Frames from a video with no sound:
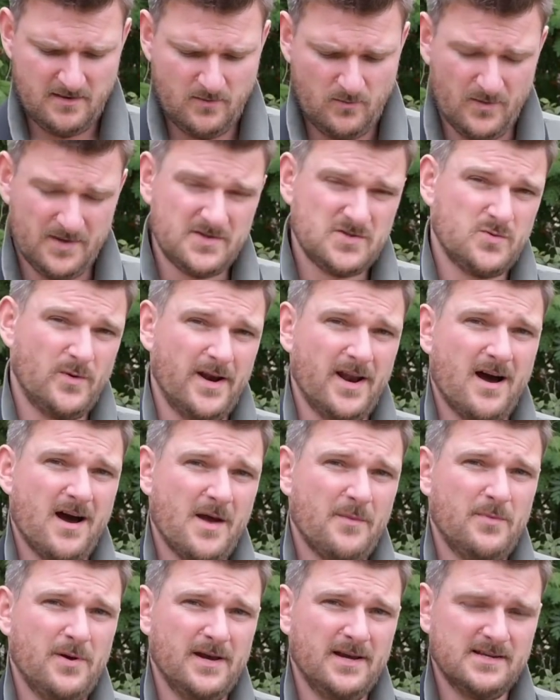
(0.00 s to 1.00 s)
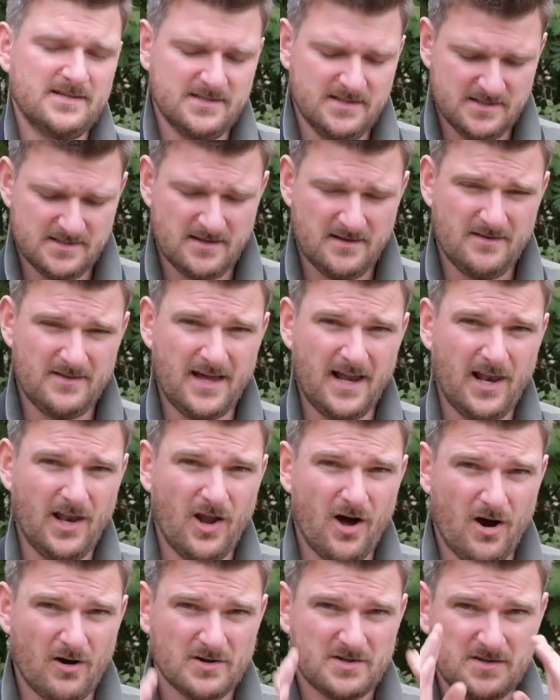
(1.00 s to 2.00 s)
with twin eyepieces, they're
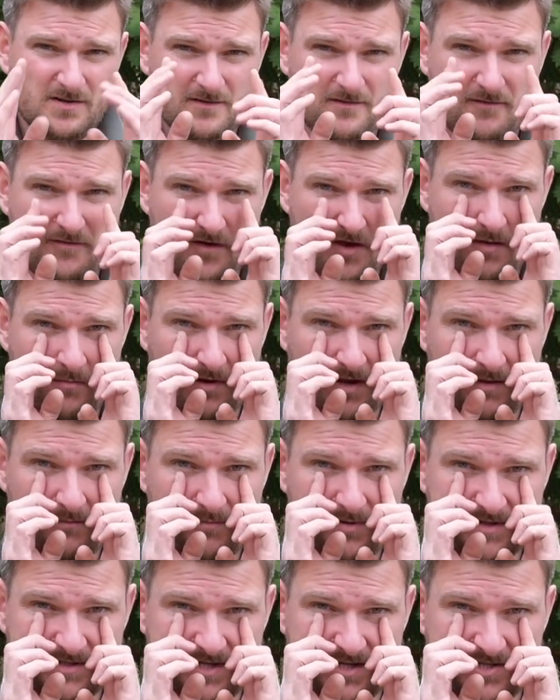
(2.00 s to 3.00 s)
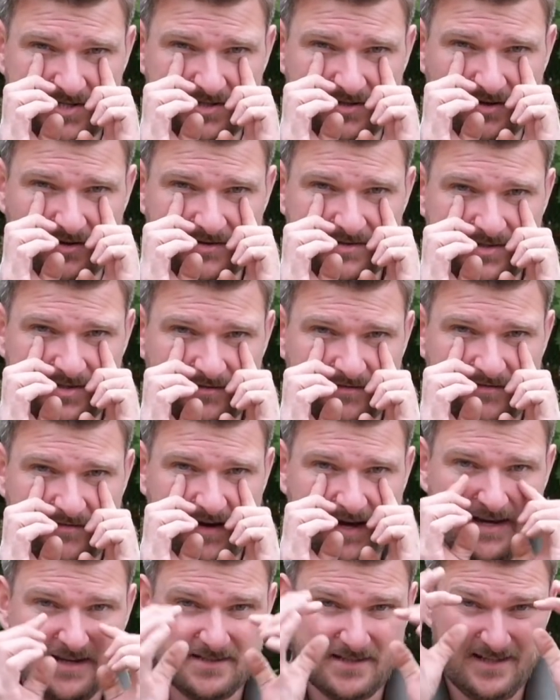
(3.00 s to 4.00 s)
locked firmly in position onto your
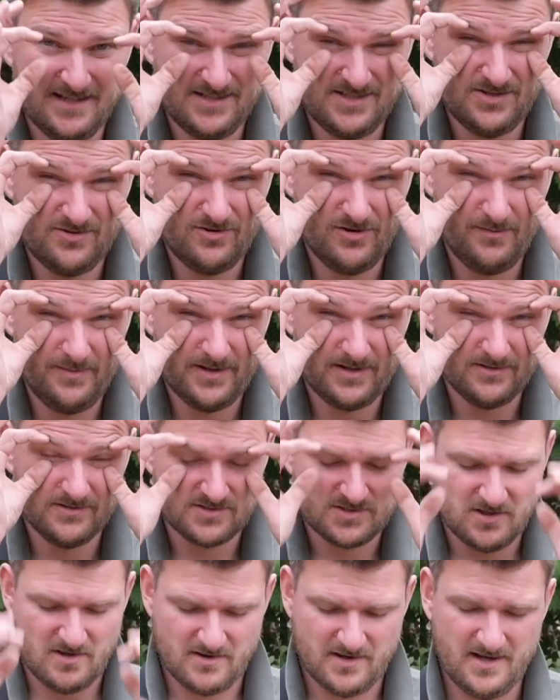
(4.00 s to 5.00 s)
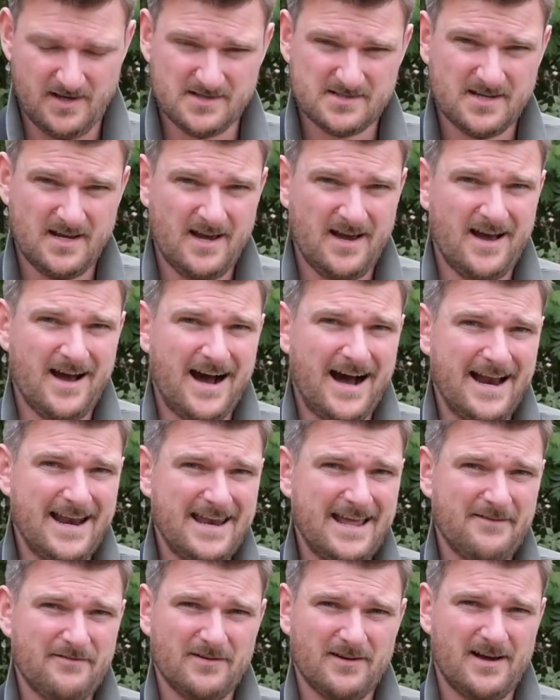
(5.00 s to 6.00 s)
face, into your orbital sockets. I
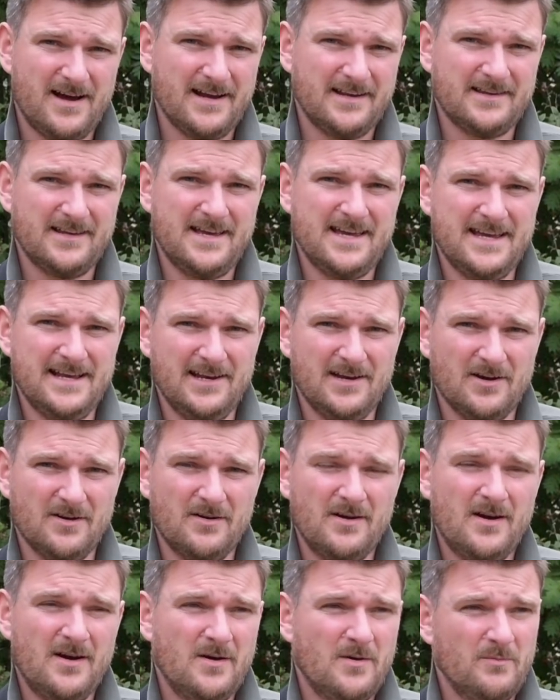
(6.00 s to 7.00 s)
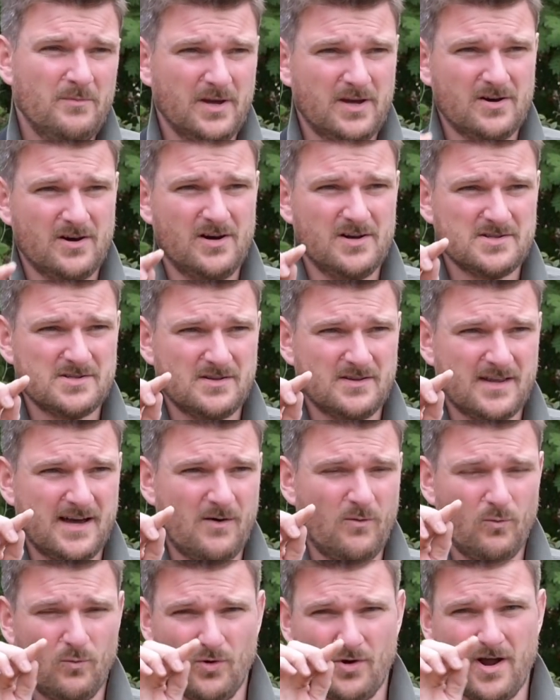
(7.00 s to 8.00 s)
never liked the Helion because
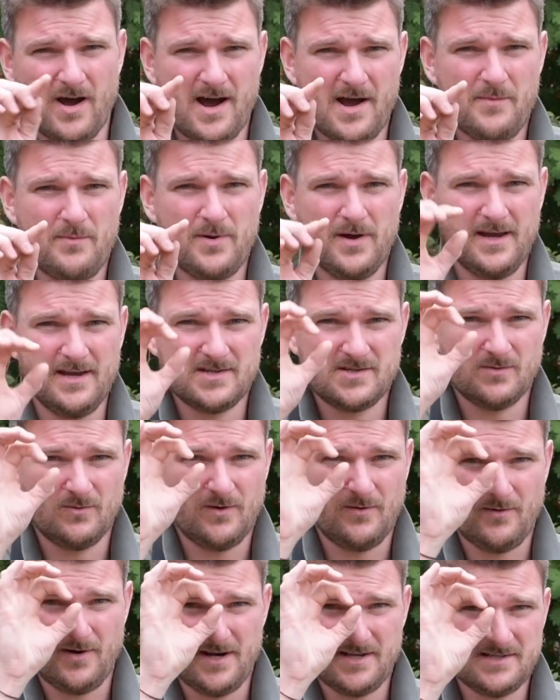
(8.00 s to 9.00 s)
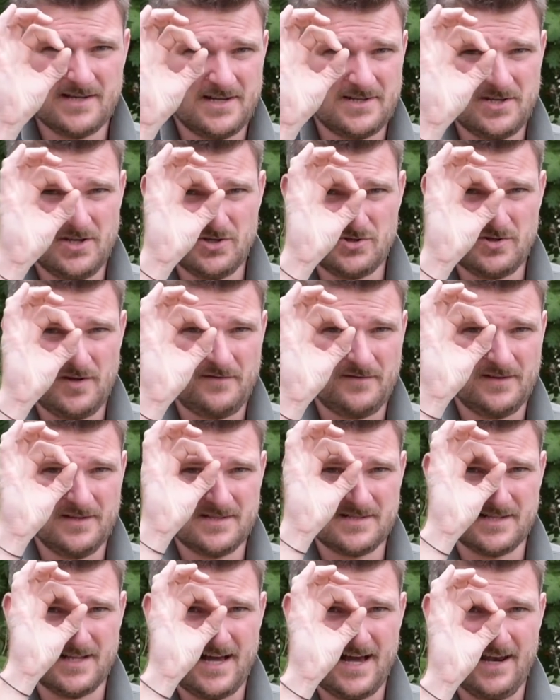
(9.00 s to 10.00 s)
that one eyepiece, as it drifted
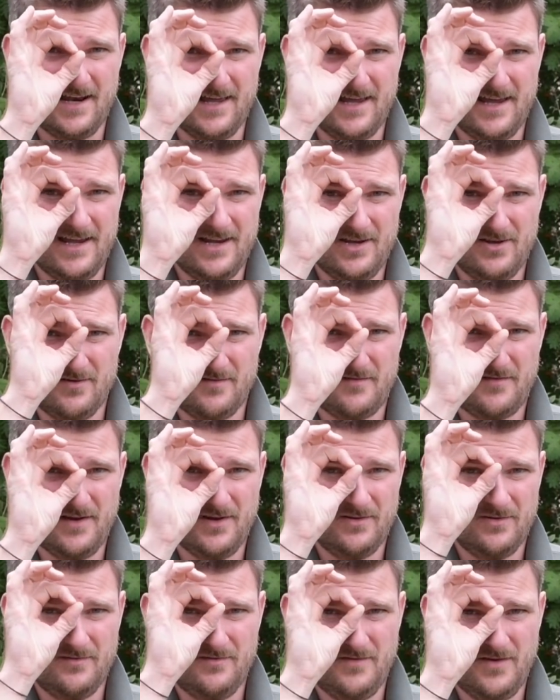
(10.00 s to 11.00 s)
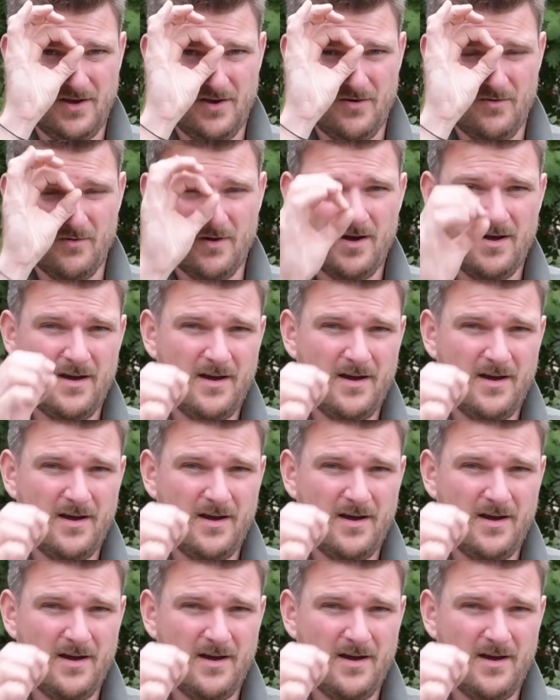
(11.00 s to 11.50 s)
slightly in your field of view,